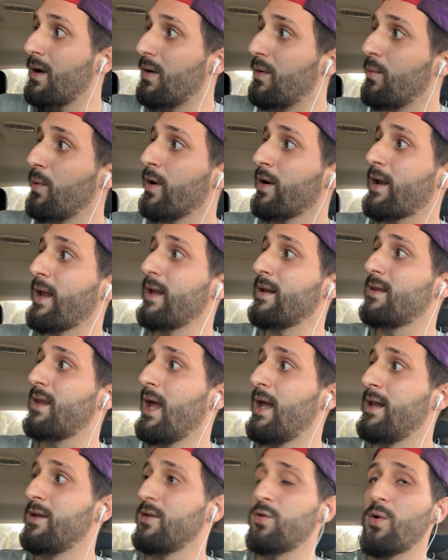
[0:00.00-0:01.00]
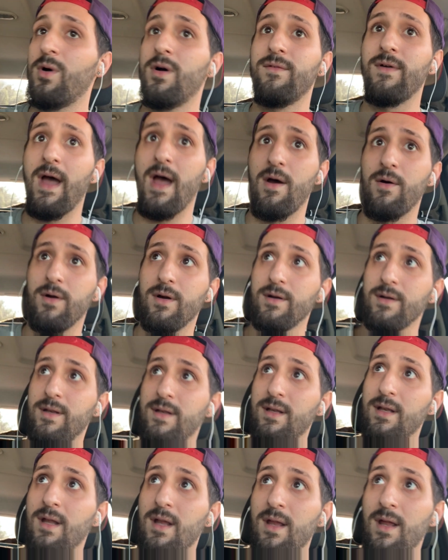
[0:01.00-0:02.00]
working 10 to 12
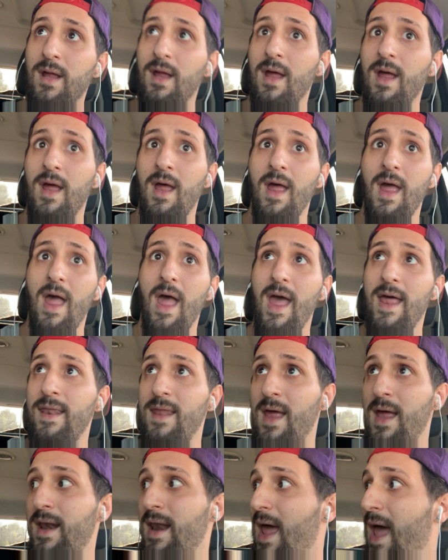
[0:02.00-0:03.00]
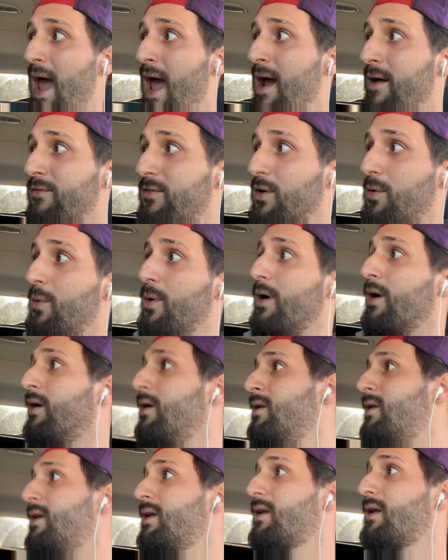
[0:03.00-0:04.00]
hours, and then
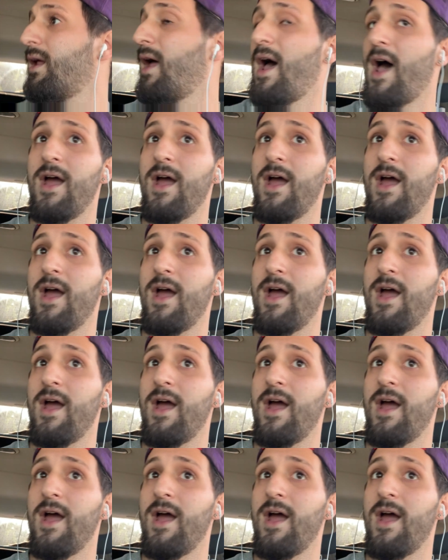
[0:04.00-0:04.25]
afterwards,